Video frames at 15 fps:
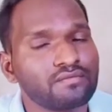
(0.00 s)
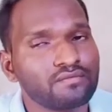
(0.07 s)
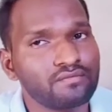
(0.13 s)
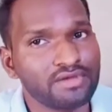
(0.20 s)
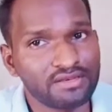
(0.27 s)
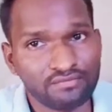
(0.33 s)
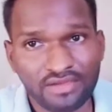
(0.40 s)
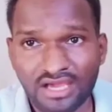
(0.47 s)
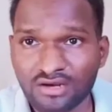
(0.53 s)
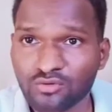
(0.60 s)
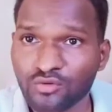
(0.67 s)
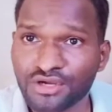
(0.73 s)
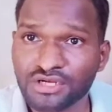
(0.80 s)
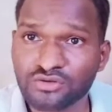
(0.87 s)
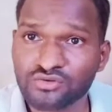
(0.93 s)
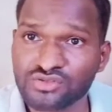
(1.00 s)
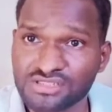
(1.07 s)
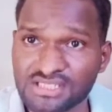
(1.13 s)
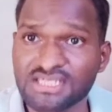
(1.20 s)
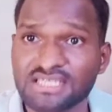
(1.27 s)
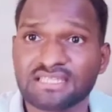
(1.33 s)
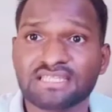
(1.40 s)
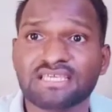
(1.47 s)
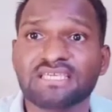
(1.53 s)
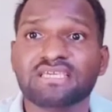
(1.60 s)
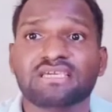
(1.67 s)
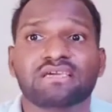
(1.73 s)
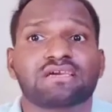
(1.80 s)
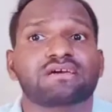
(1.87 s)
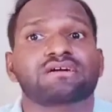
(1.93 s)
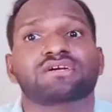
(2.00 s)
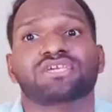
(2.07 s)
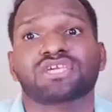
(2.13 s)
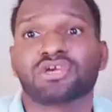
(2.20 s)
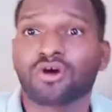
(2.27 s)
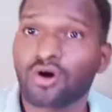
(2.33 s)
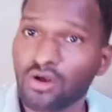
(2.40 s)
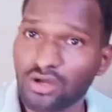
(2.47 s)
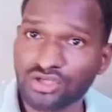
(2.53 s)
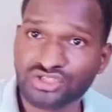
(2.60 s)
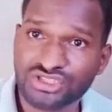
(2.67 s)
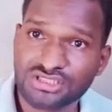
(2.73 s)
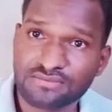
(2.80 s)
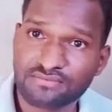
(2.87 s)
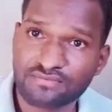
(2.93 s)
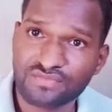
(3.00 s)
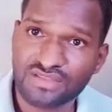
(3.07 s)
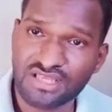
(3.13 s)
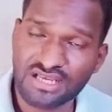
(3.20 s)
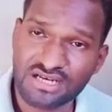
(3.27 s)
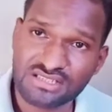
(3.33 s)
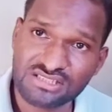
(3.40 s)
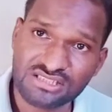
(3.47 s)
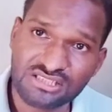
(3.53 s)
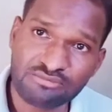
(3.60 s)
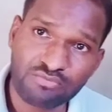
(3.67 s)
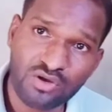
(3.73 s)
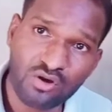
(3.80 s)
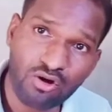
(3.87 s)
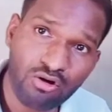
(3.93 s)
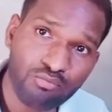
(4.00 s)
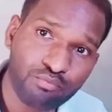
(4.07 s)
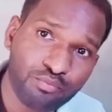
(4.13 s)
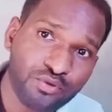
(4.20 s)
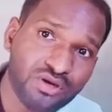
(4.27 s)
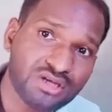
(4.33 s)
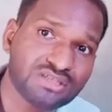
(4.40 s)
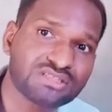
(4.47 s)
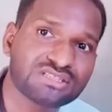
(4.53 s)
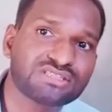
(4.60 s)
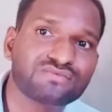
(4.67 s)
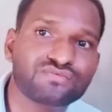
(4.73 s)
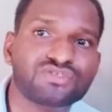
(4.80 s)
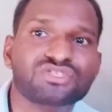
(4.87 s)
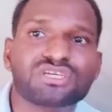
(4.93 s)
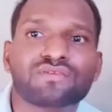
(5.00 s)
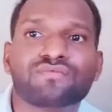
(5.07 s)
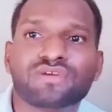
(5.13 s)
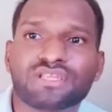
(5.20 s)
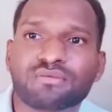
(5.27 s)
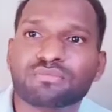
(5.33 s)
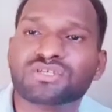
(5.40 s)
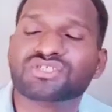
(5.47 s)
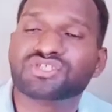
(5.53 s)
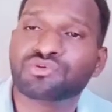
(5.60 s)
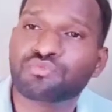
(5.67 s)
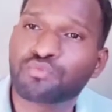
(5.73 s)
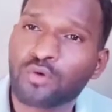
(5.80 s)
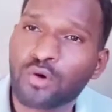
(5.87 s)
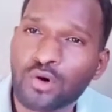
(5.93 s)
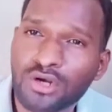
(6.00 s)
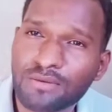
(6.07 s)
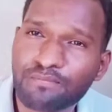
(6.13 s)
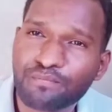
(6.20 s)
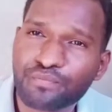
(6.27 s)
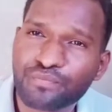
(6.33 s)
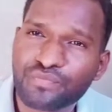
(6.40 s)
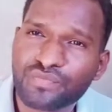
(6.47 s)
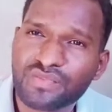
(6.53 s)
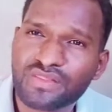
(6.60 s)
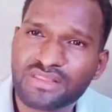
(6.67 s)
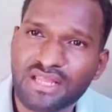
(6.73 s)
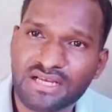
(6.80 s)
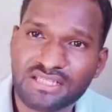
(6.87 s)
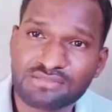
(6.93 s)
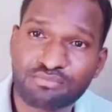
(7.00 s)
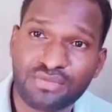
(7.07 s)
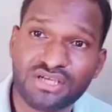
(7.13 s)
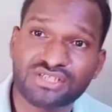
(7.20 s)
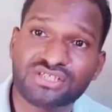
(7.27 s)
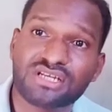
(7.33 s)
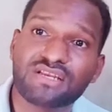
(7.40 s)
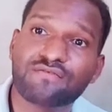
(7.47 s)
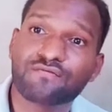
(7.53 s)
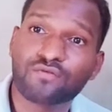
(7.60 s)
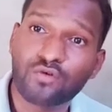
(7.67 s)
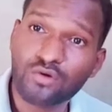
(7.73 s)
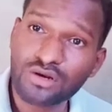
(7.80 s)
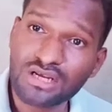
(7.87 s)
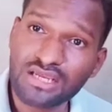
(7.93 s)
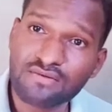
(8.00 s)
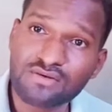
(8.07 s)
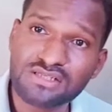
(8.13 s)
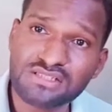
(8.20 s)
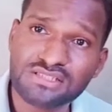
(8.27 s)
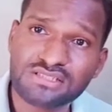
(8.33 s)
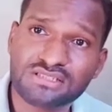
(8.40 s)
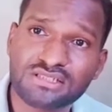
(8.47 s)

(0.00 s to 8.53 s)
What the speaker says: when we are going to see the ecology, there are some components which are very much important. That is majorly 4 levels